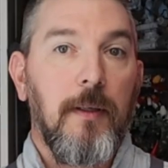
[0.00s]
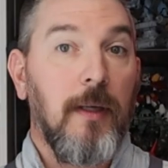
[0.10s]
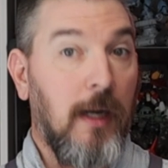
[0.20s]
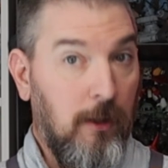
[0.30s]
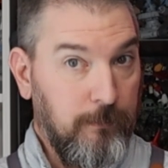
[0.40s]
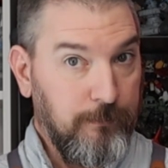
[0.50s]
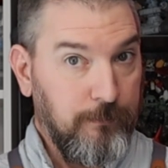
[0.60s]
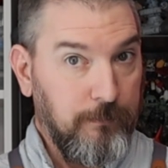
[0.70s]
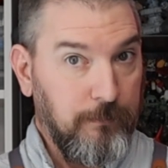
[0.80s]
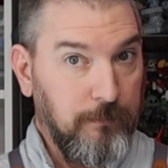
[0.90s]
Now,
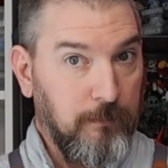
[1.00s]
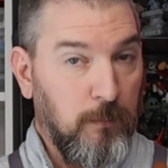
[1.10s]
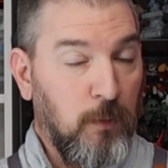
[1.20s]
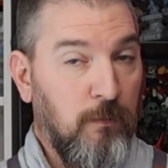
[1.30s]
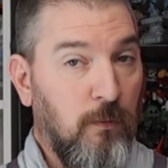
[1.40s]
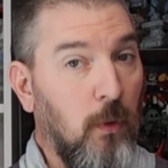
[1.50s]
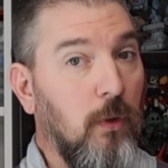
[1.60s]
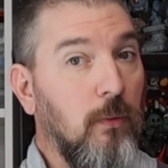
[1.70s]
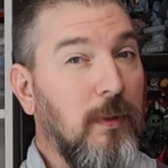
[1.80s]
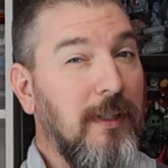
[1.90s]

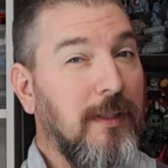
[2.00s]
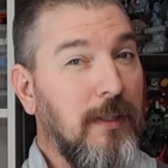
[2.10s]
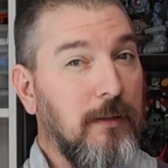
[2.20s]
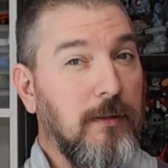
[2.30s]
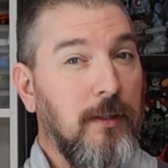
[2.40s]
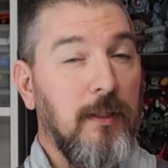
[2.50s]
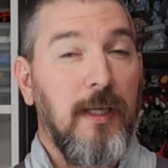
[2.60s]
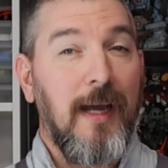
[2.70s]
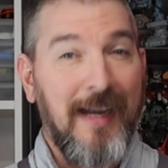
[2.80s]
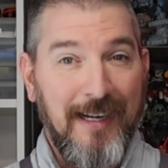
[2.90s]
before we get to
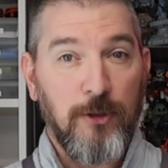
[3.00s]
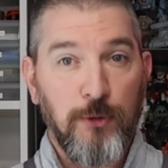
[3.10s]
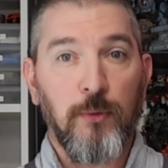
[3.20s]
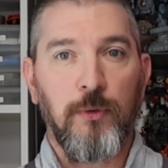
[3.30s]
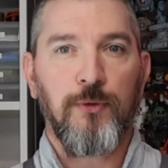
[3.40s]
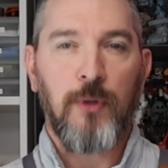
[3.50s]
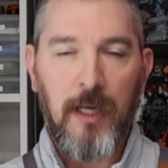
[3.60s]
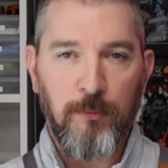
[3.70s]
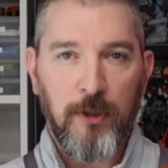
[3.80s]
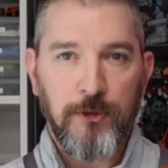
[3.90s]
the actual
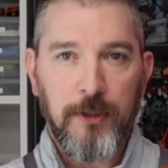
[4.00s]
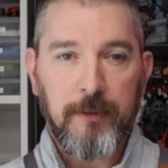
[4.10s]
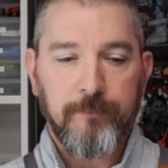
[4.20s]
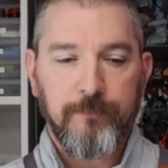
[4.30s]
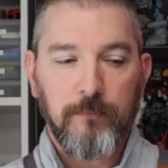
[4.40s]
dry brushing,